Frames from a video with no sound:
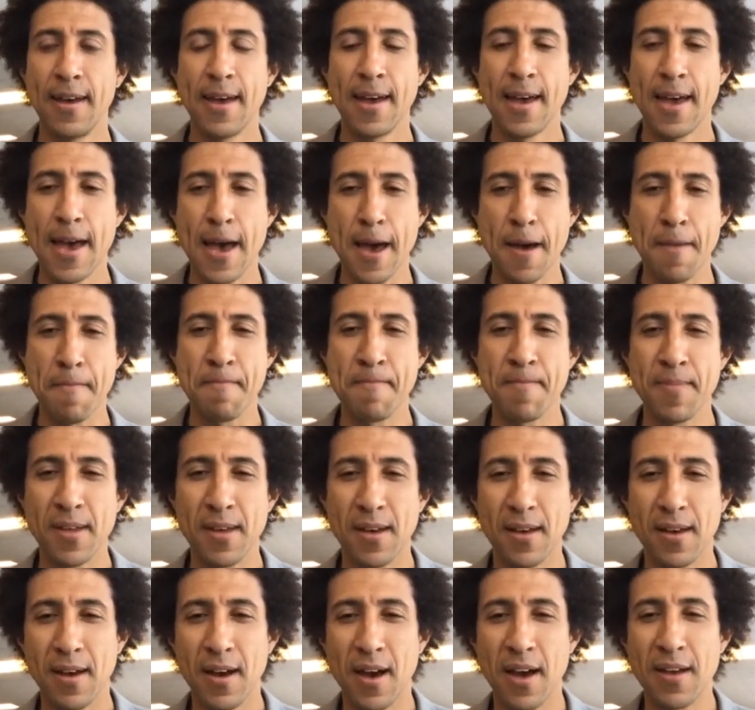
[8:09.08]

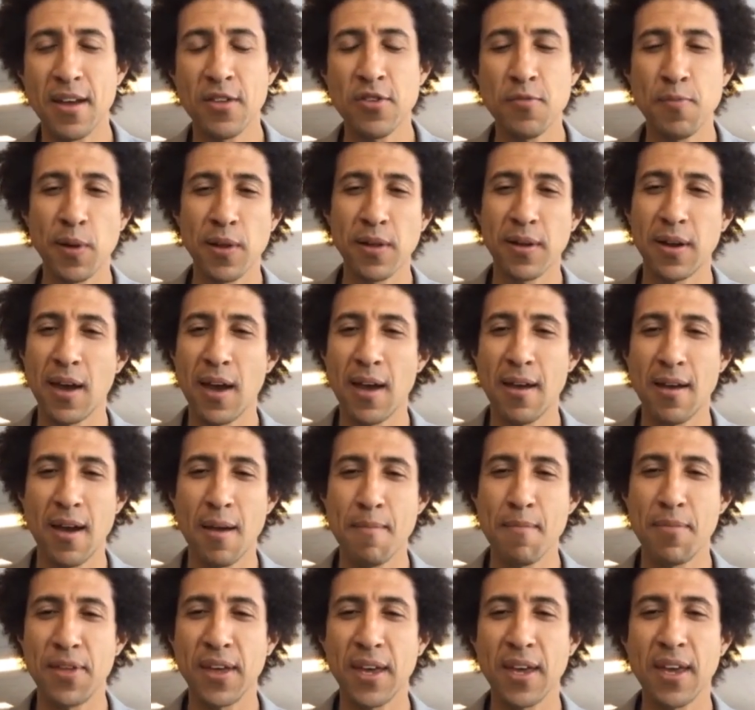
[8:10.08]
Another bullet
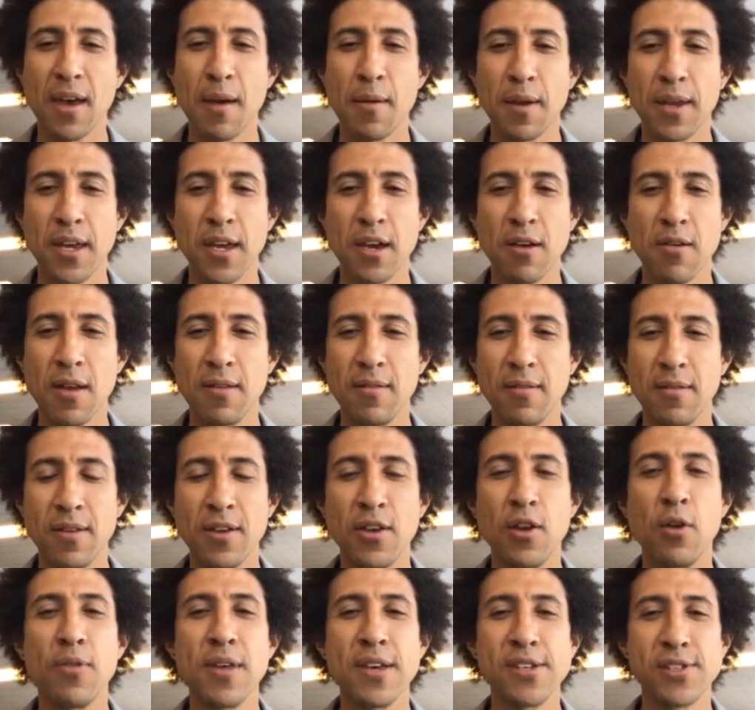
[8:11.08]
I'm thinking out here, and
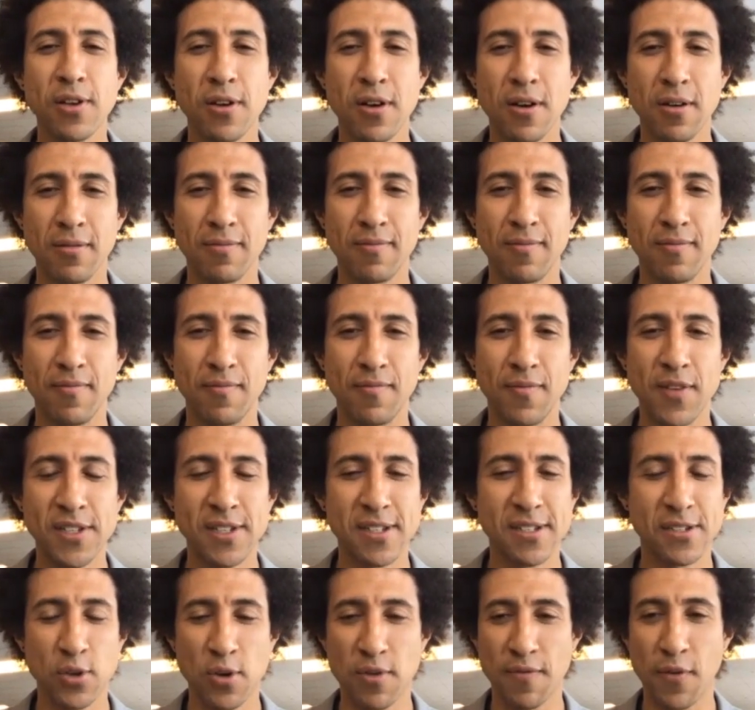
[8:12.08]
this
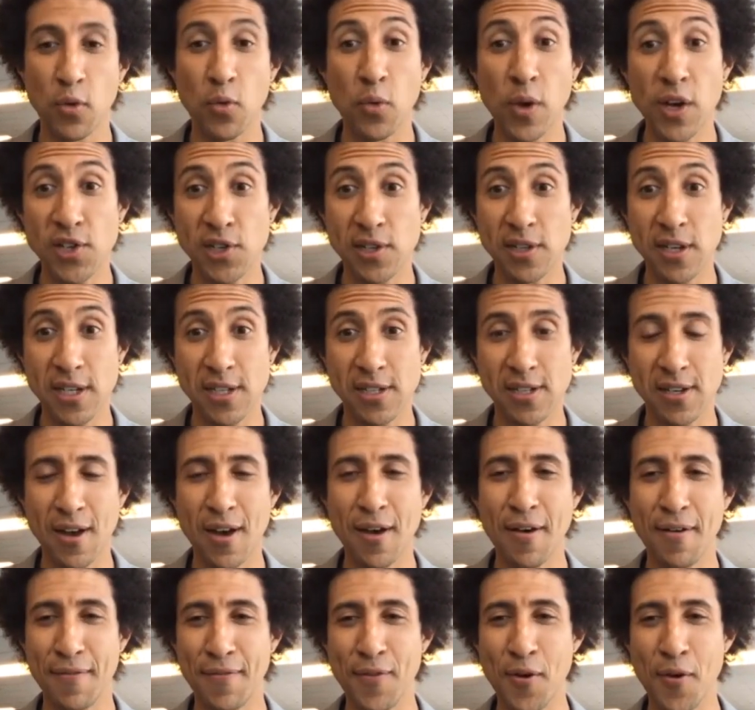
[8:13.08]
is sort of a wish list
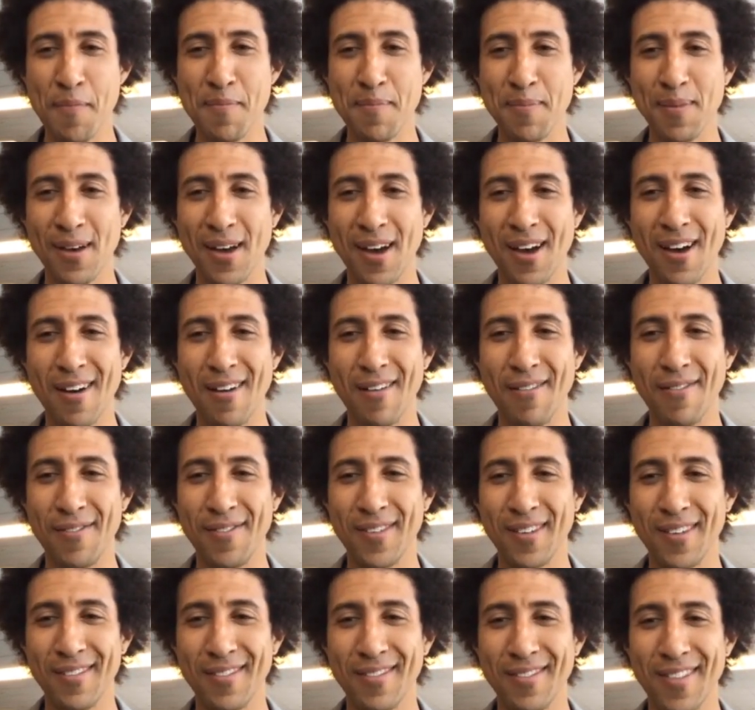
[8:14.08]
of
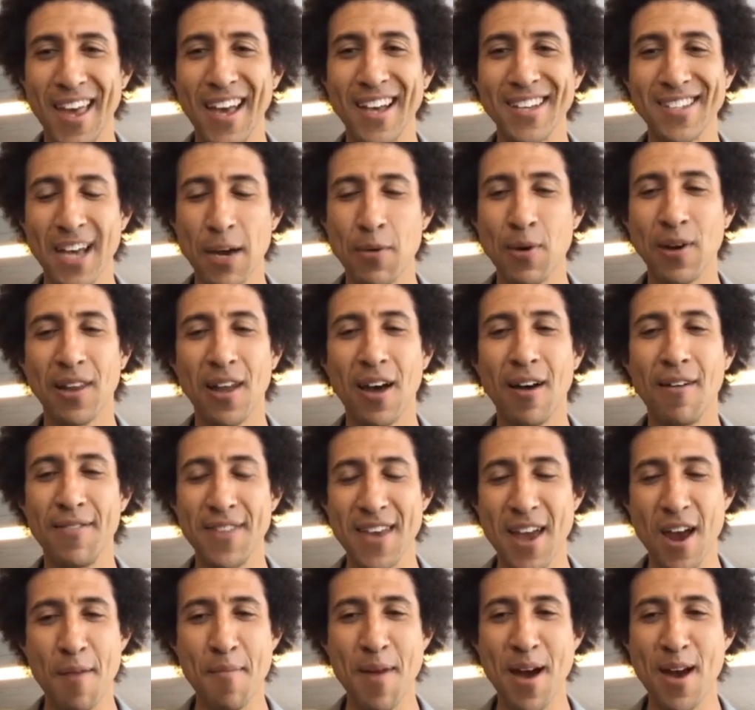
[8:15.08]
things I would love the
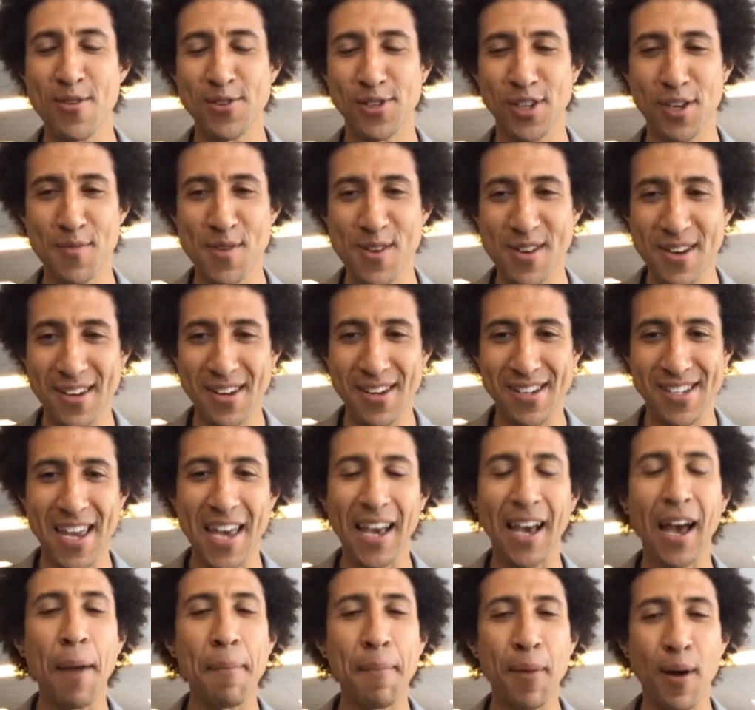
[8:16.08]
AirMiners community to
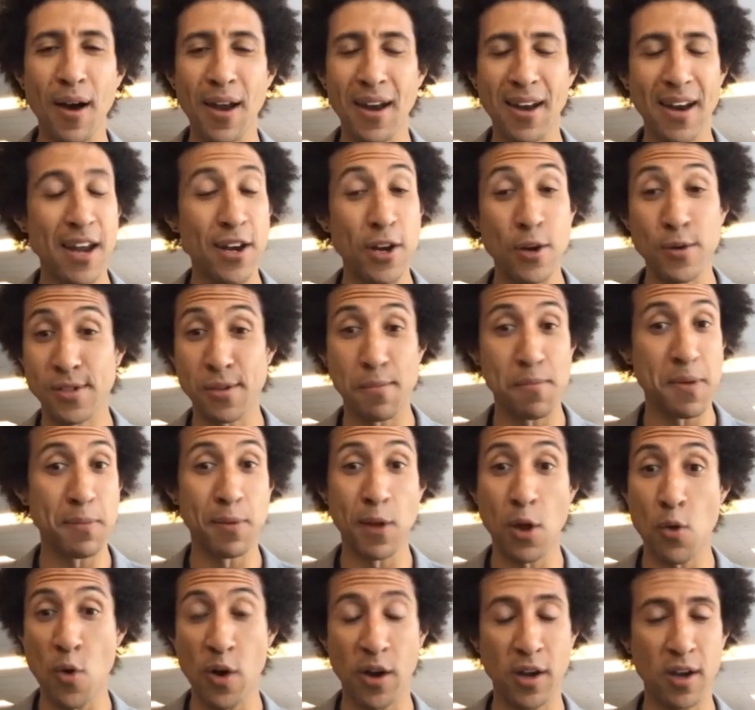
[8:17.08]
take up on, and I know some people
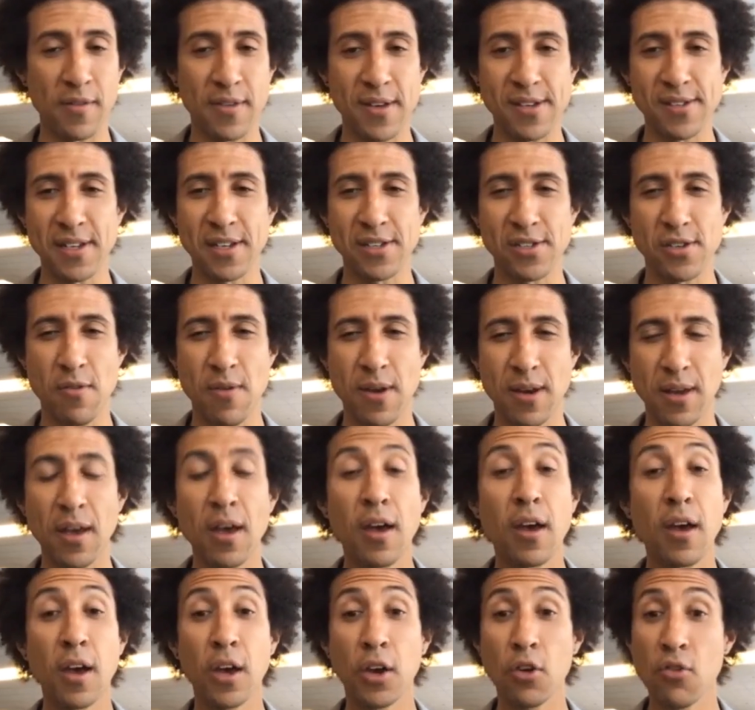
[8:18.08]
are working on these things already.
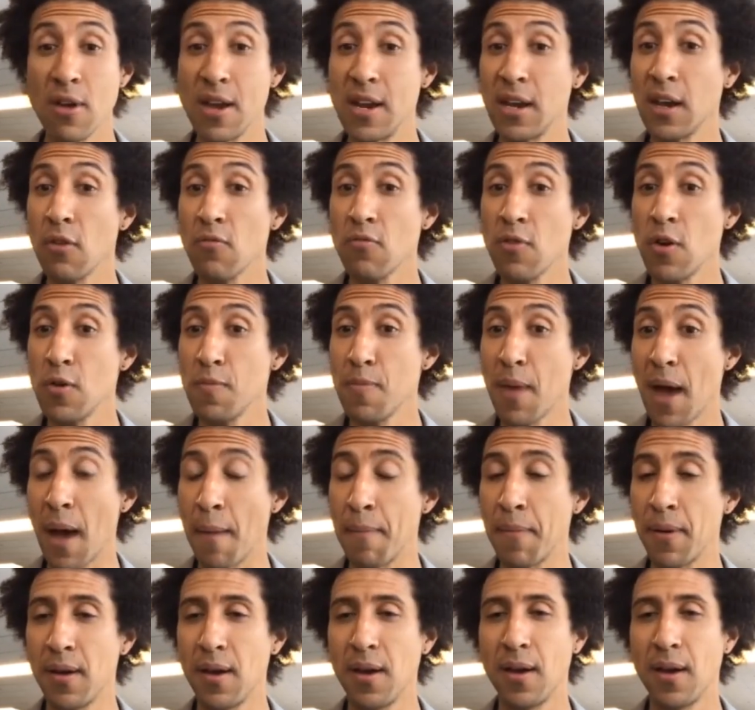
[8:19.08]
Creating a roadmap.